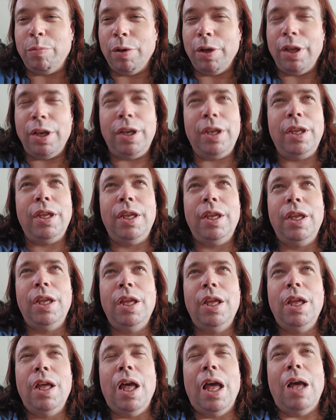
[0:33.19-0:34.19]
But
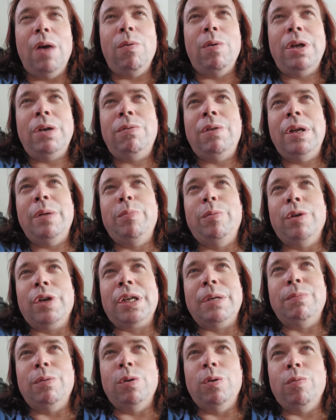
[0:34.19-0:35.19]
I want to write a
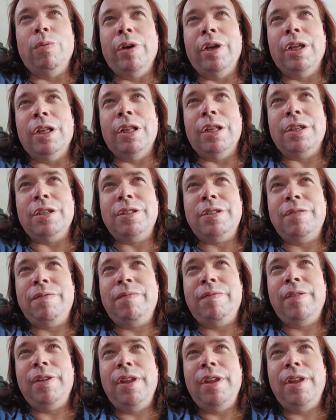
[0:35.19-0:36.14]
book about whales,